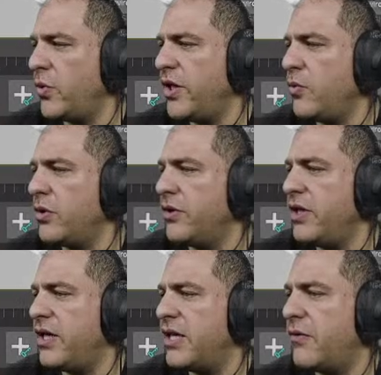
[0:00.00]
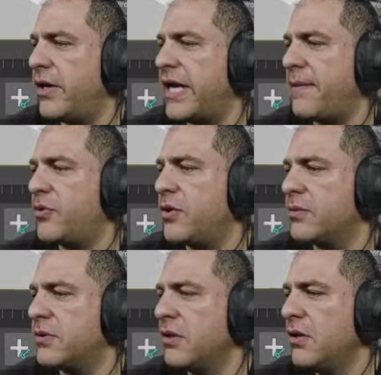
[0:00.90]
will need our
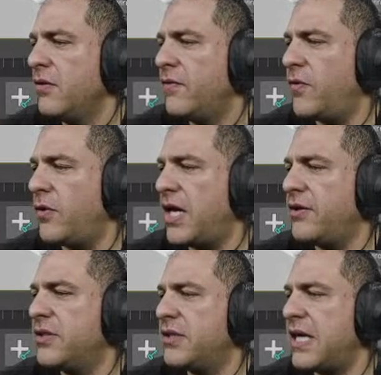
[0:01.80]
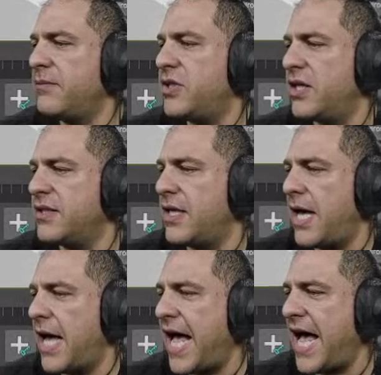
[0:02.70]
laptops for other subjects.
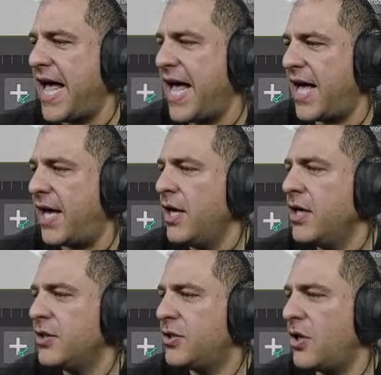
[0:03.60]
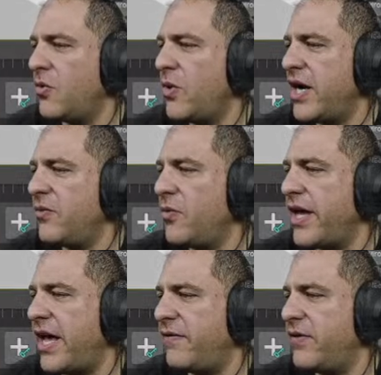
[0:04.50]
Haha. So when we
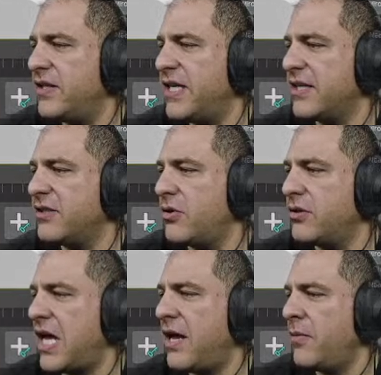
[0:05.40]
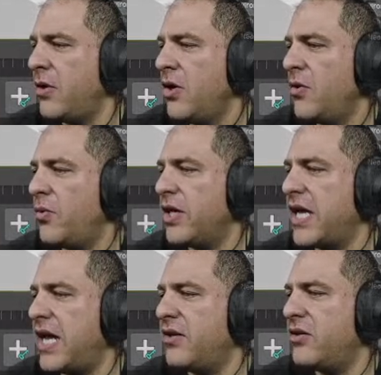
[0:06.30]
have this extra time, we
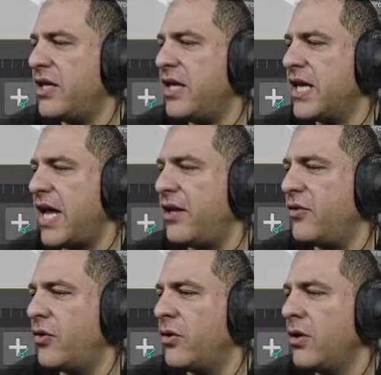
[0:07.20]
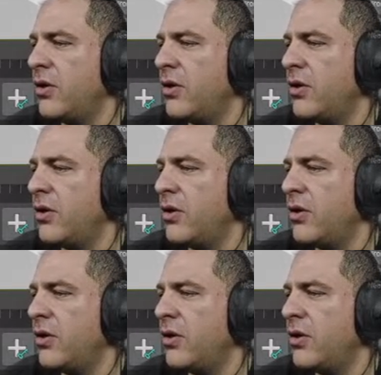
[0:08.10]
can dedicate, we